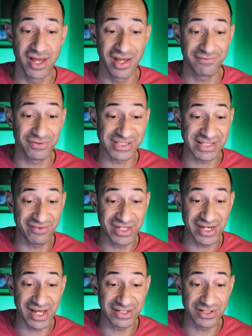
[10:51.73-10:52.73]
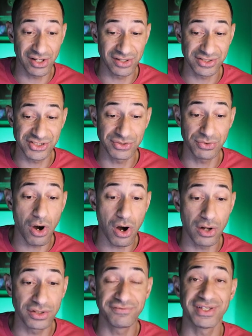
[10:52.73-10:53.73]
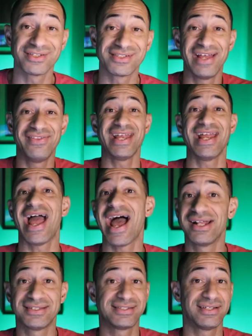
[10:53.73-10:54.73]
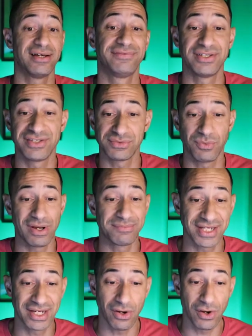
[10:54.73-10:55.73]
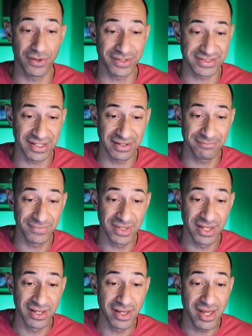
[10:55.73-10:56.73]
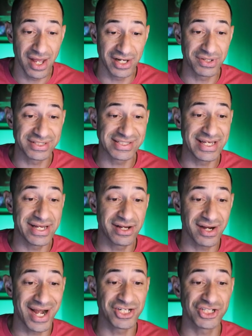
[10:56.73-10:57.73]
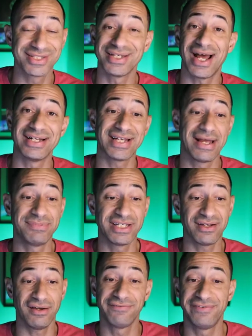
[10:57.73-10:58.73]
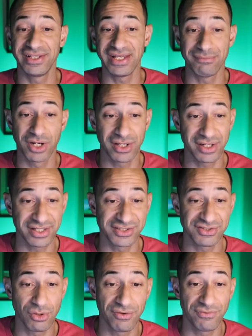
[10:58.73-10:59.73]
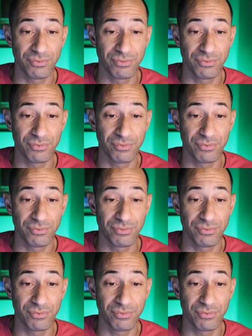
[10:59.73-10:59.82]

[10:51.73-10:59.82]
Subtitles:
for $79 to all of theirs, and they add stuff to this website all the time. And you can see here, I typed in affiliate marketing. So if we